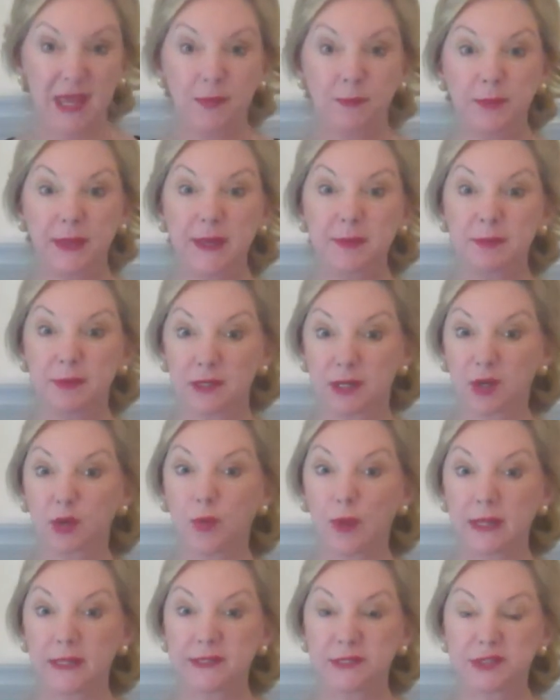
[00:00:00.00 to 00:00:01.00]
People are
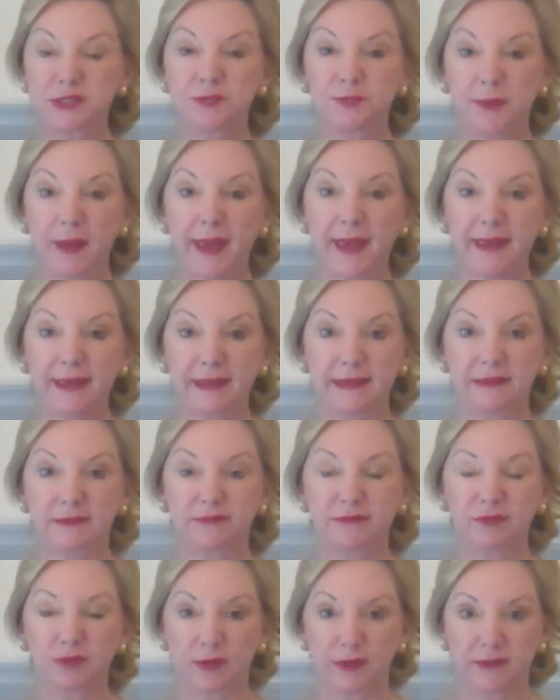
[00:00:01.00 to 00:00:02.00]
willing to pay
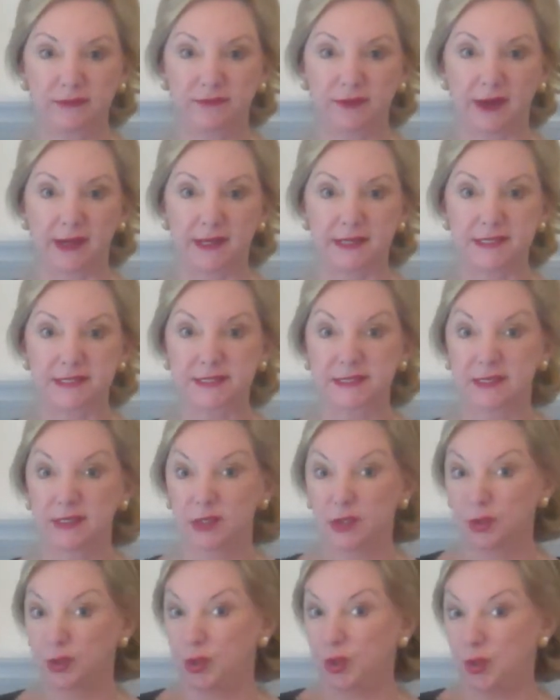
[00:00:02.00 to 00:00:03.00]
for advice.
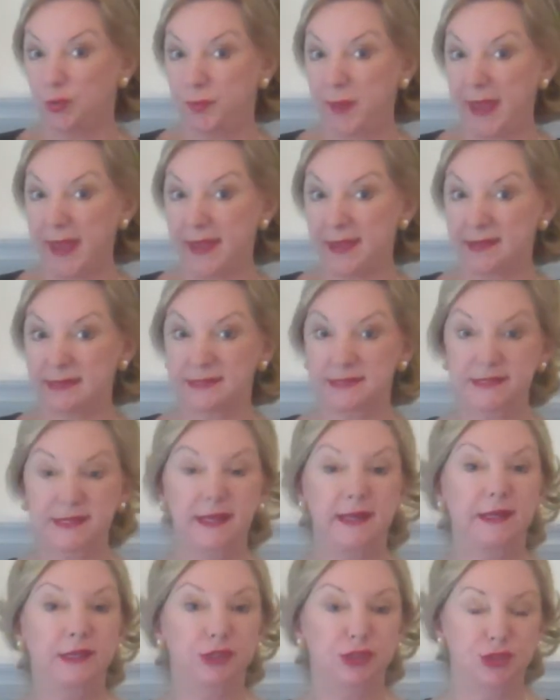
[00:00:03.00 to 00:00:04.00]
Who
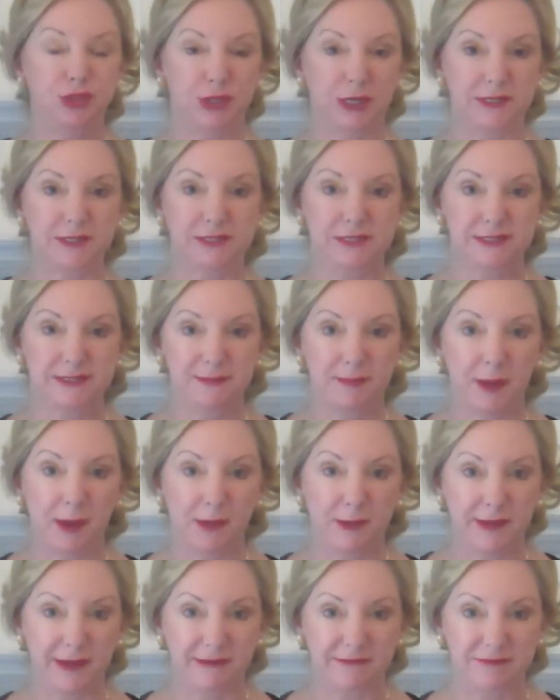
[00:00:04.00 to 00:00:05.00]
pays? Just
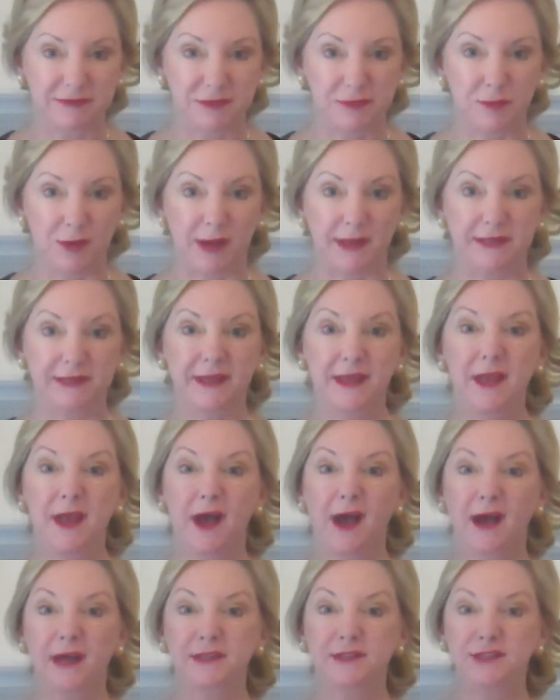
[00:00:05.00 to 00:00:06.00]
about everyone.
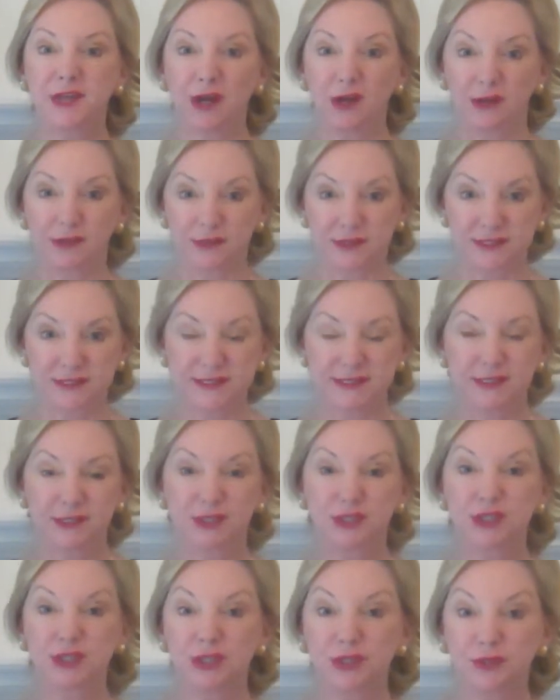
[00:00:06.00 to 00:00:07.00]
Adults,
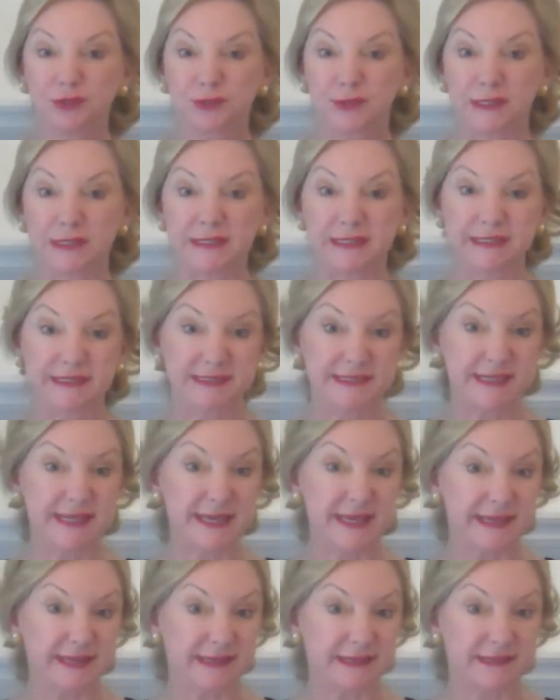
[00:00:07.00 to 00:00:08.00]
children,
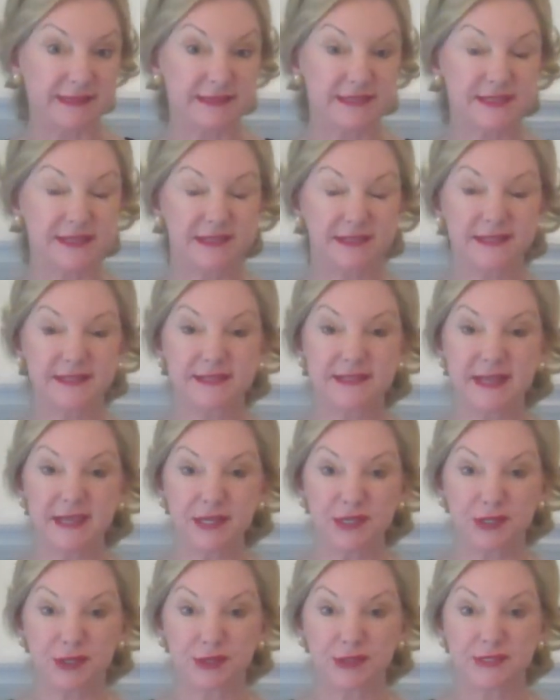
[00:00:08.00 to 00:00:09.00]
teens,
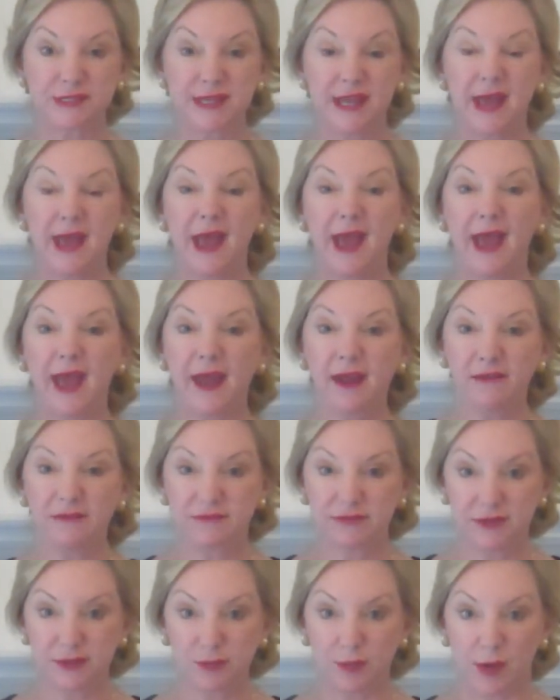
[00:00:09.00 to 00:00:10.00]
seniors,
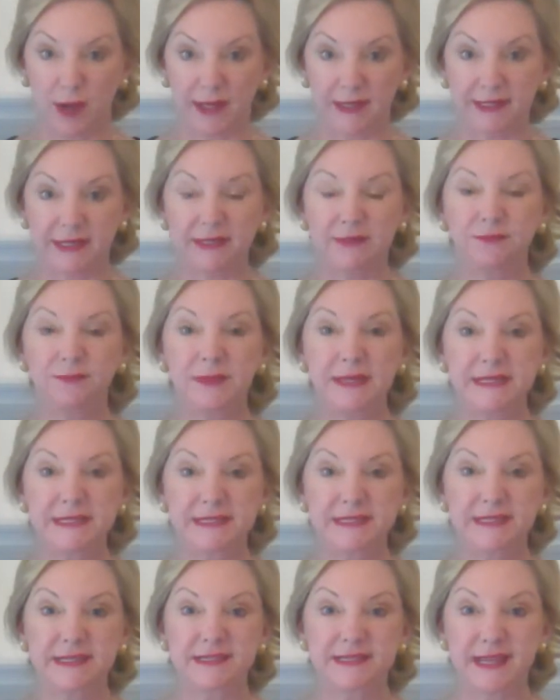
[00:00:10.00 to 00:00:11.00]
everyone in
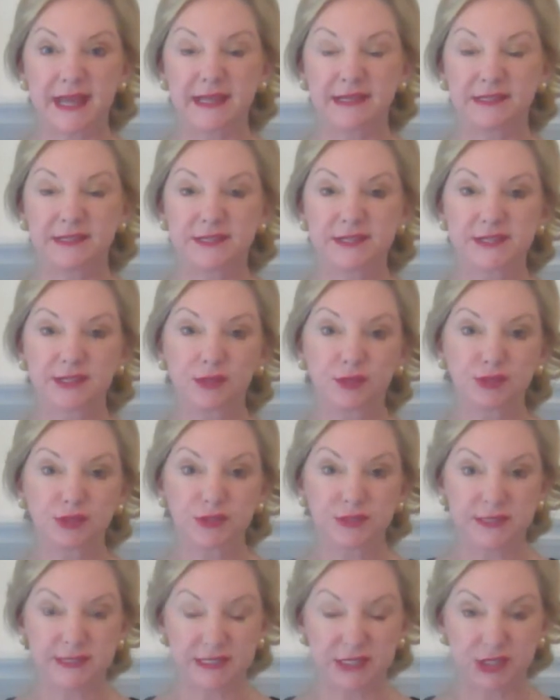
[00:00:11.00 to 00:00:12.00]
business and in social
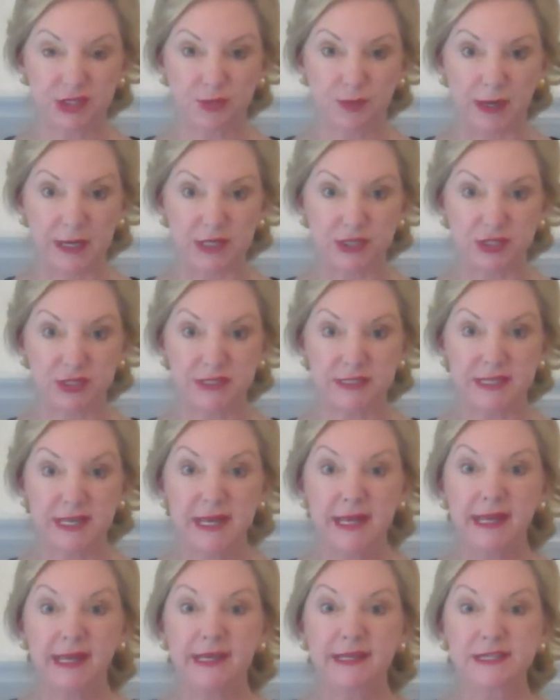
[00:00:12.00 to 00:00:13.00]
situations
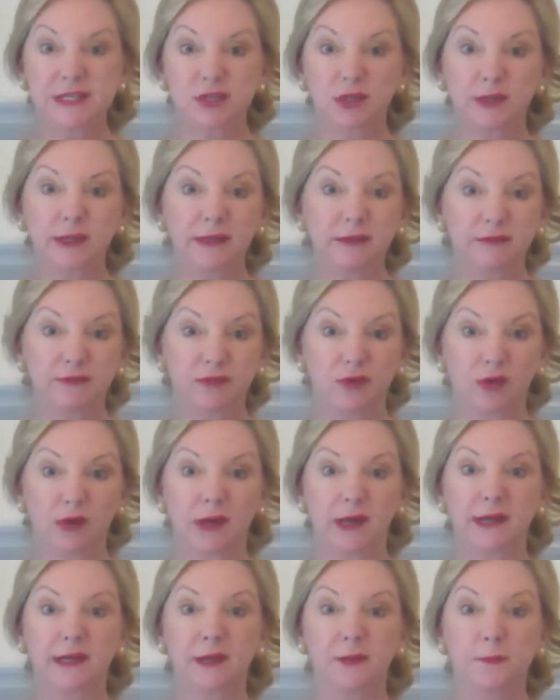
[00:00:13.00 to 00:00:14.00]
is looking for
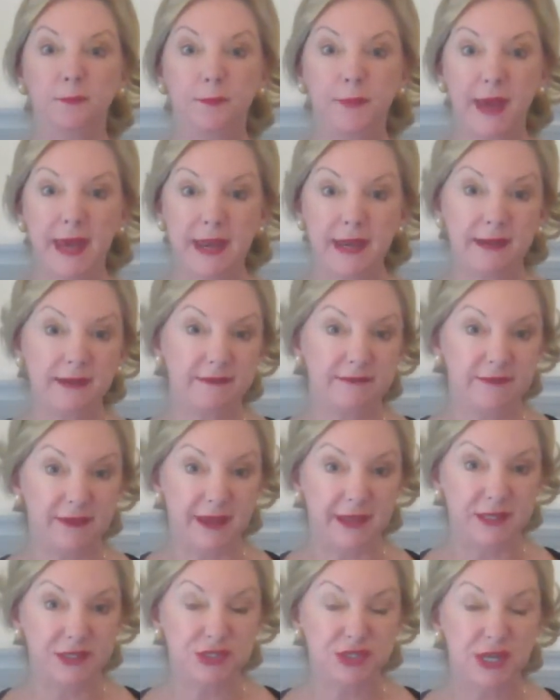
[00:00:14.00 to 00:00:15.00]
a competitive
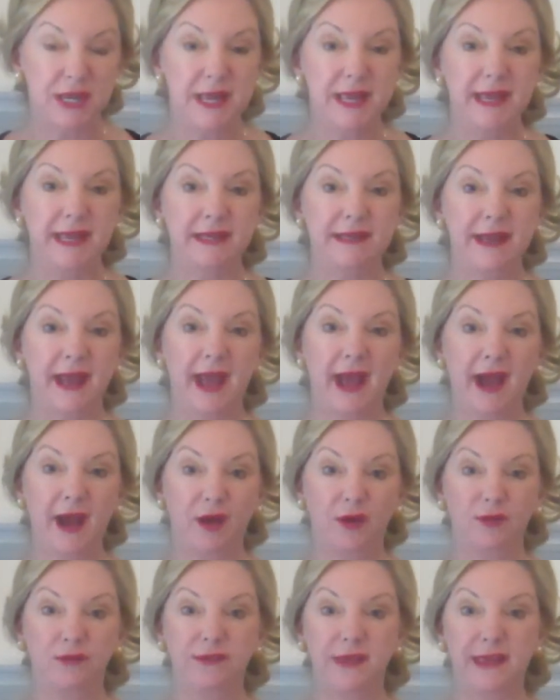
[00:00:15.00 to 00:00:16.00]
edge in
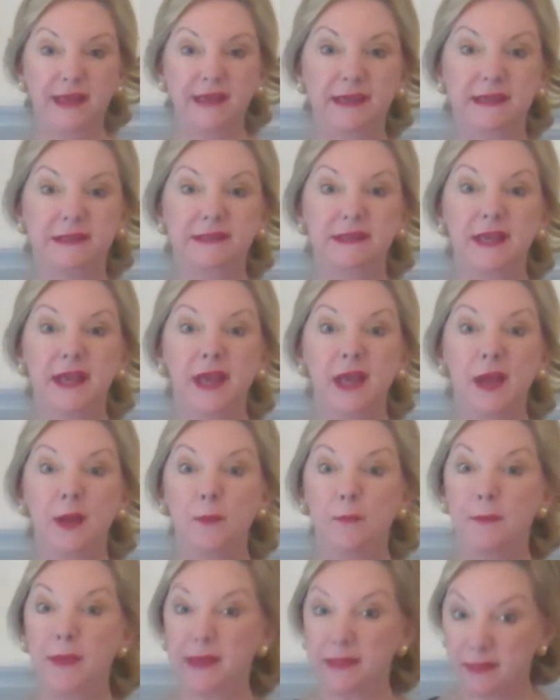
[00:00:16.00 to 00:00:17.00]
how can
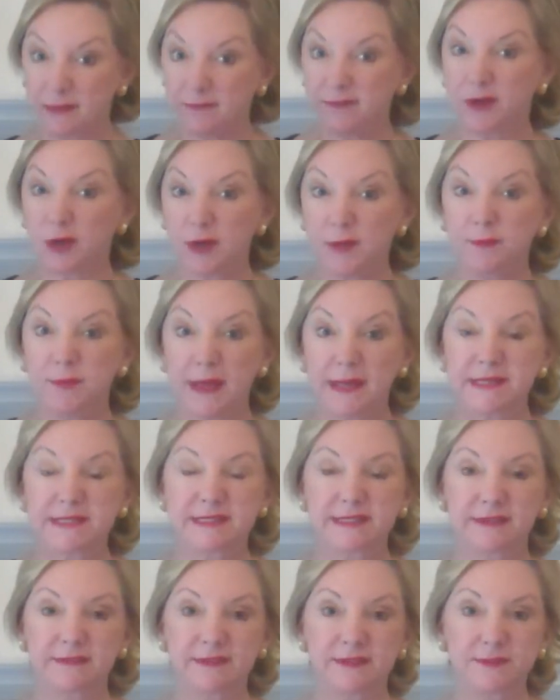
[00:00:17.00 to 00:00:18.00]
make the very
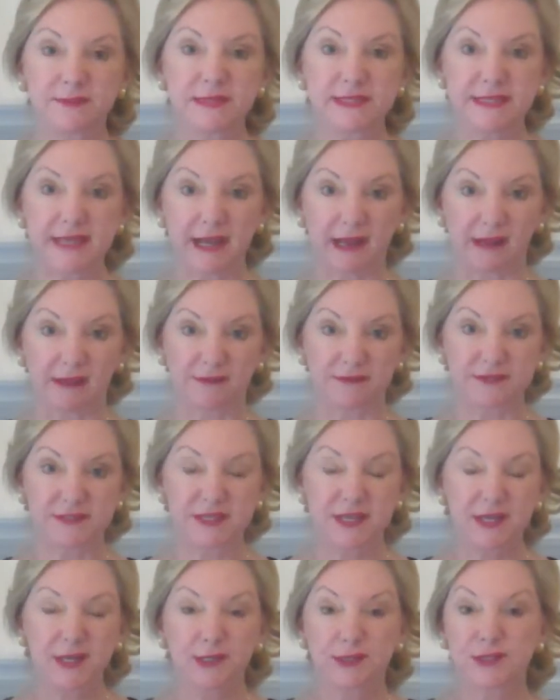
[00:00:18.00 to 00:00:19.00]
best of themselves.
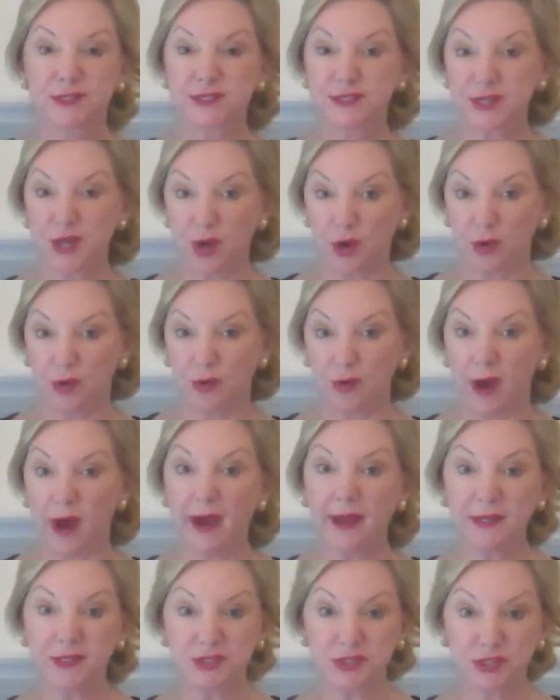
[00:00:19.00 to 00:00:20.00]
So
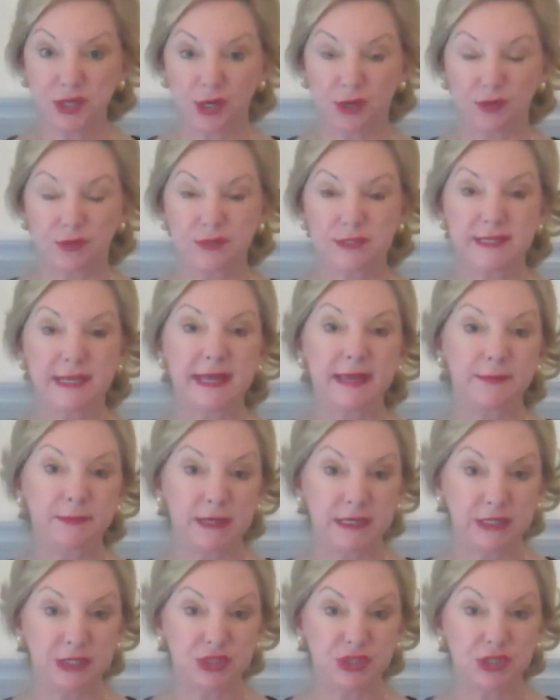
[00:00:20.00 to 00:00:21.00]
I chose
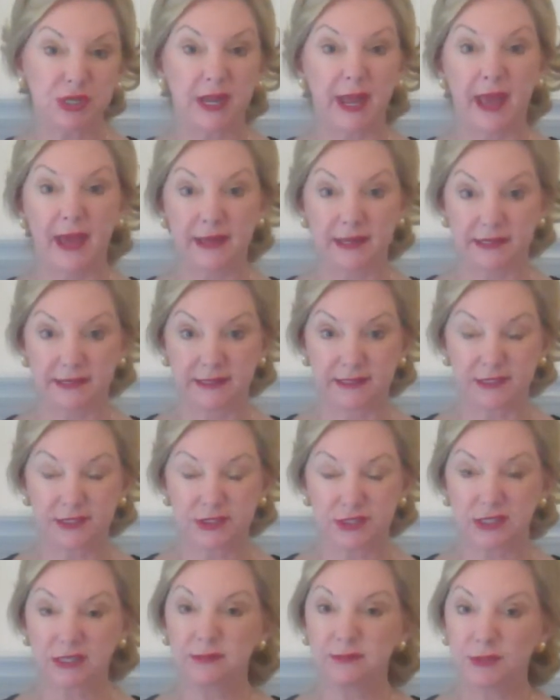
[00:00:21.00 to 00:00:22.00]
image, etiquette,
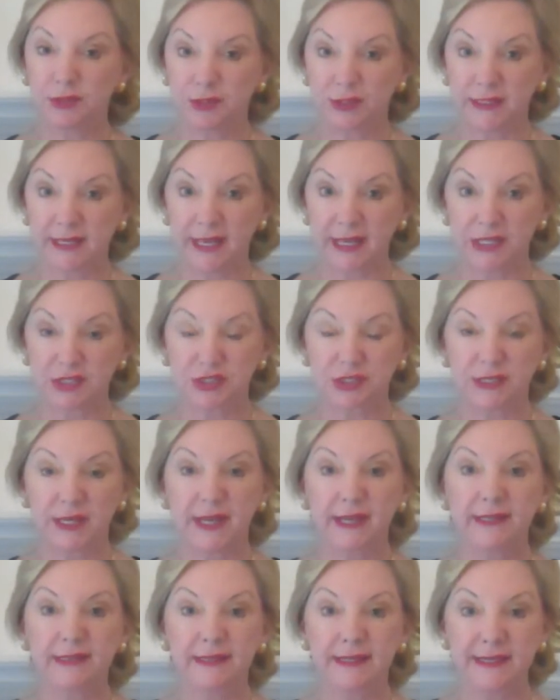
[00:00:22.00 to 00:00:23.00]
communication,
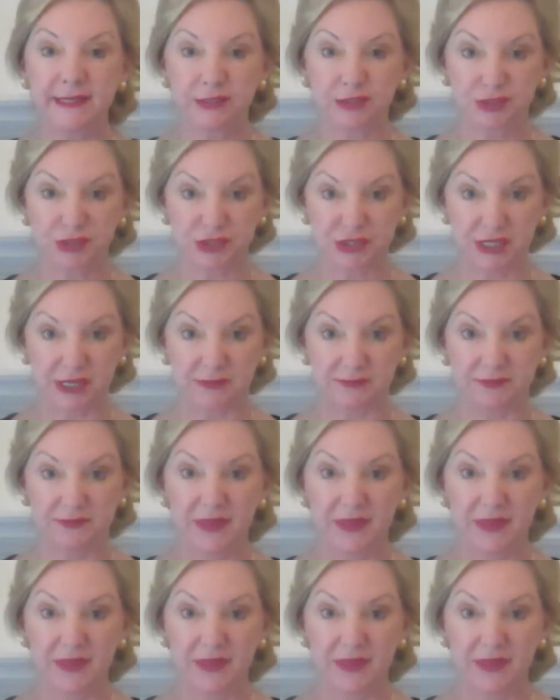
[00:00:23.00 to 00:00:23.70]
and leadership.